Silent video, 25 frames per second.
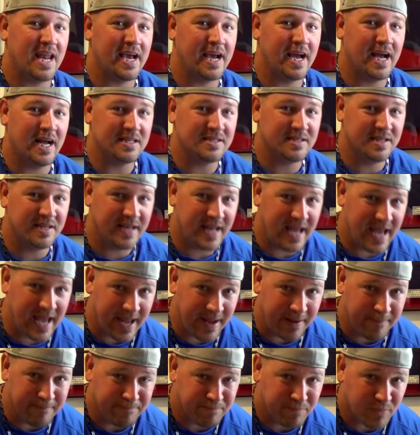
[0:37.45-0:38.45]
I got
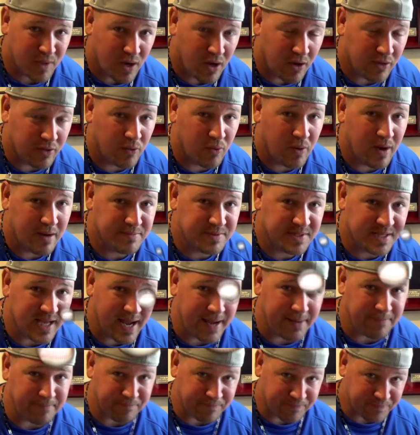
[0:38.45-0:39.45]
today on the
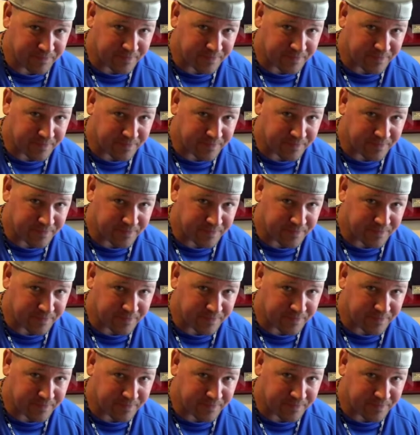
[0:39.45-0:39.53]
website